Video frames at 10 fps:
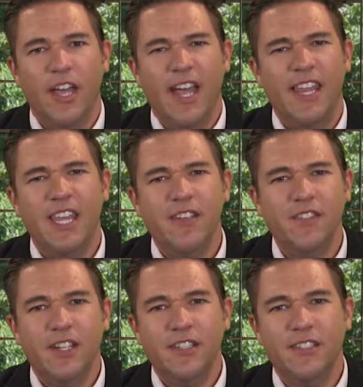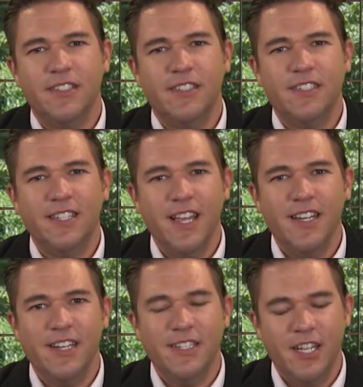And they've done
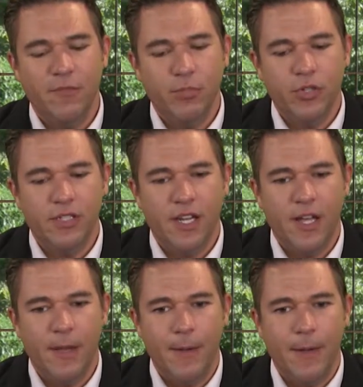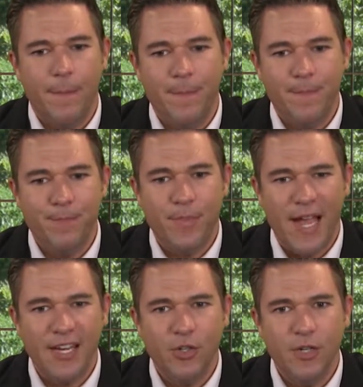studies. They've put a
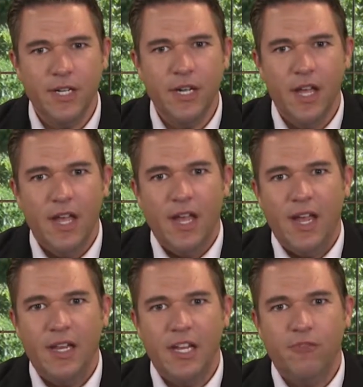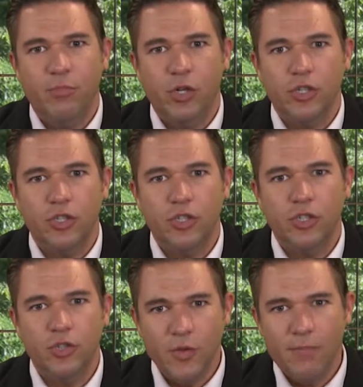battery and they've put
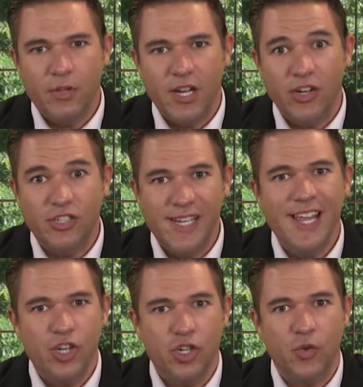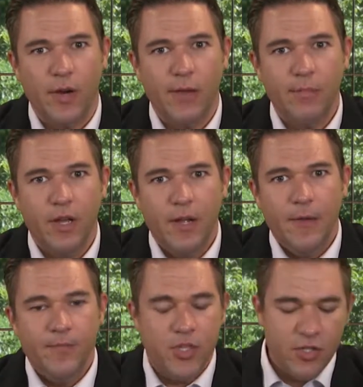shrimp in there, dead shrimp,
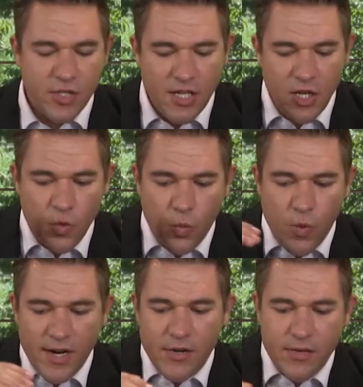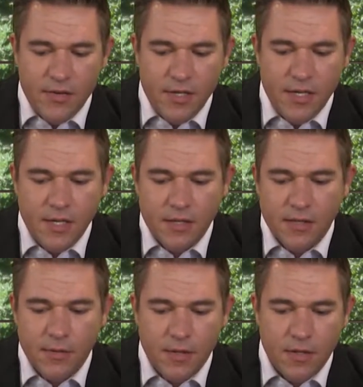to see where
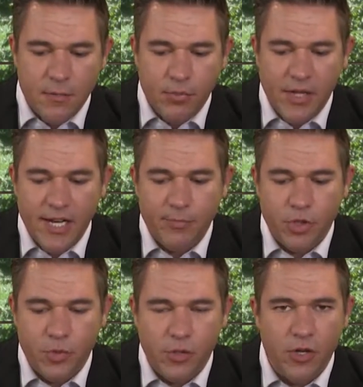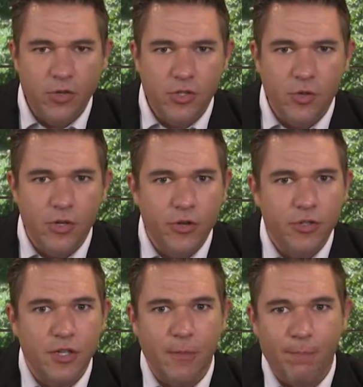the platypus would go to. It goes
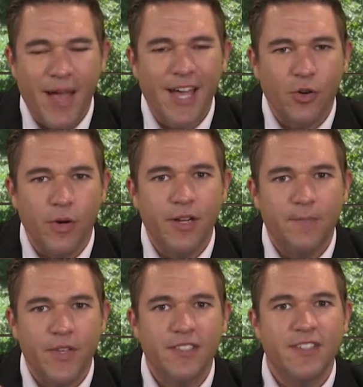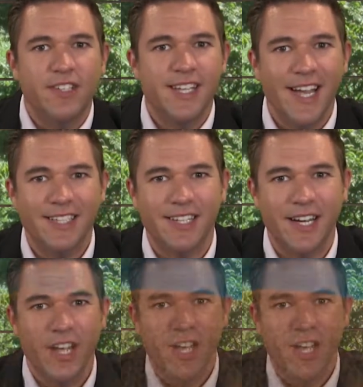to the battery. It's detecting